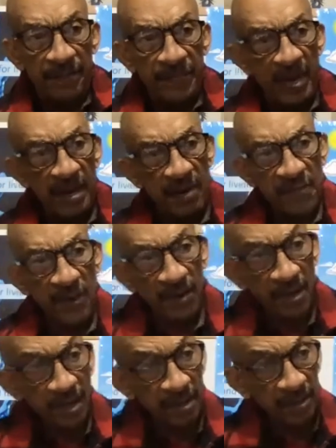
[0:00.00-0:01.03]
And if you
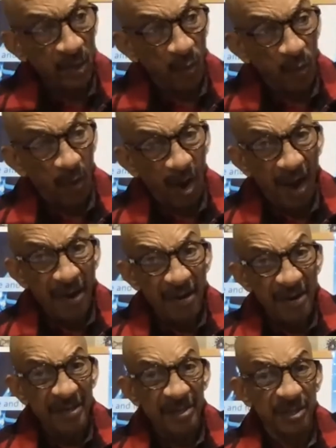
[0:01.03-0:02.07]
look, the water
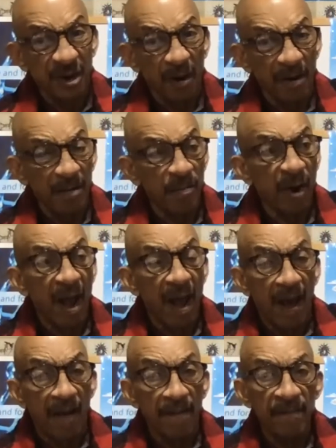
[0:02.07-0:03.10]
is dirty
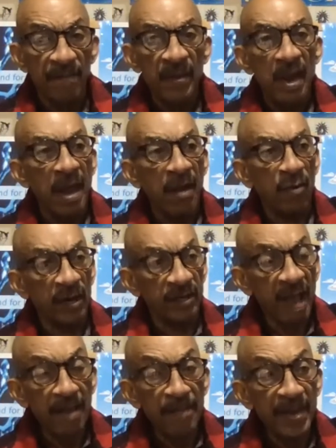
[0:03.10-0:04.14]
brown. And what
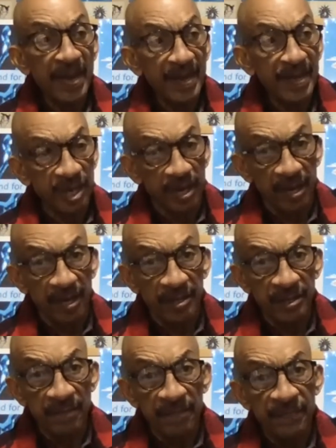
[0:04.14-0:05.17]
that means is
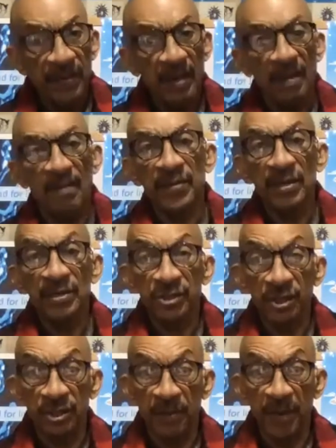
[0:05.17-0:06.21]

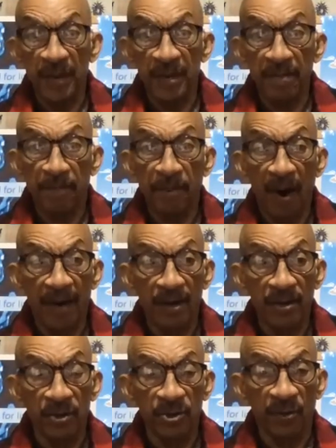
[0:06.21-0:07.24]
suspended
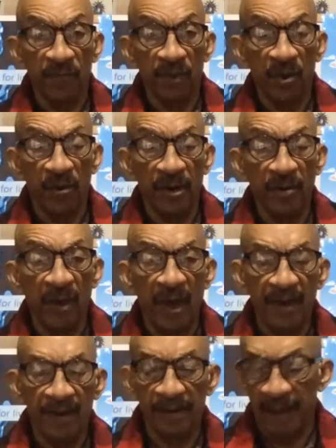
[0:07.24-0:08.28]
particles are floating
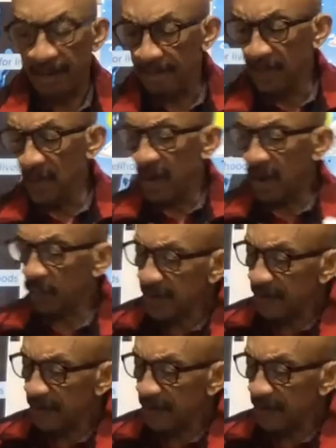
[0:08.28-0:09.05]
around in that. And we